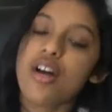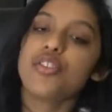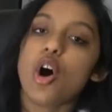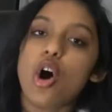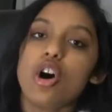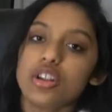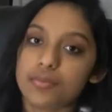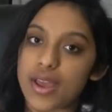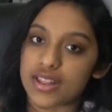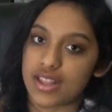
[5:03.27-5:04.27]
The old
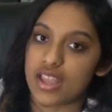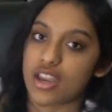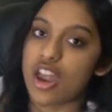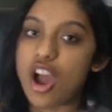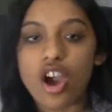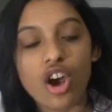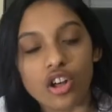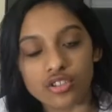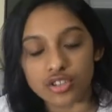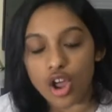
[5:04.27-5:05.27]
method,
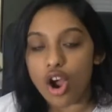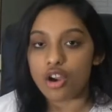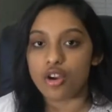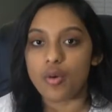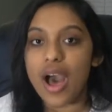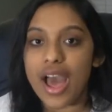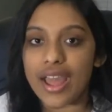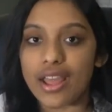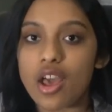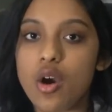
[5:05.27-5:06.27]
called
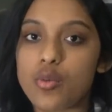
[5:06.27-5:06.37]
ROI,